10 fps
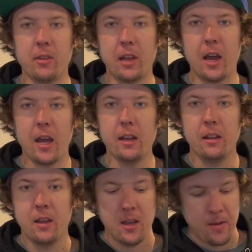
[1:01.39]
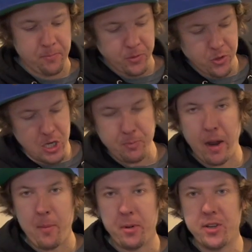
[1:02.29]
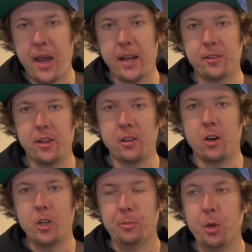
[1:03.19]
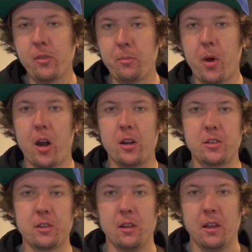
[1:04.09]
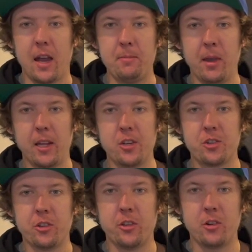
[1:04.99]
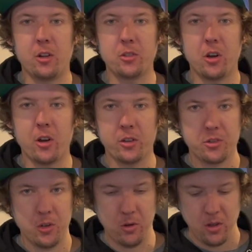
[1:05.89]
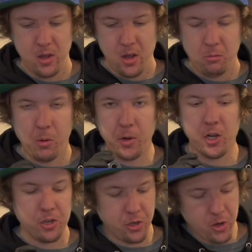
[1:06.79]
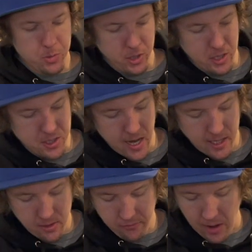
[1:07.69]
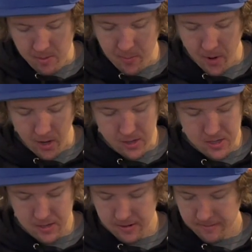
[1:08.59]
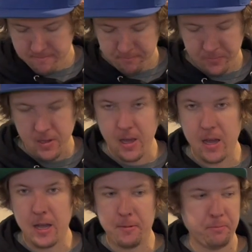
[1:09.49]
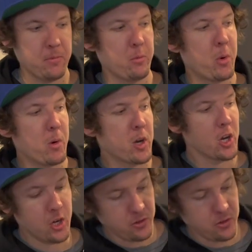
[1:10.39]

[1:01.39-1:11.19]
the line, just by protecting all the moving parts and making sure that they're all torqued. So what we're going to do is we're going to take the frame apart. We're working on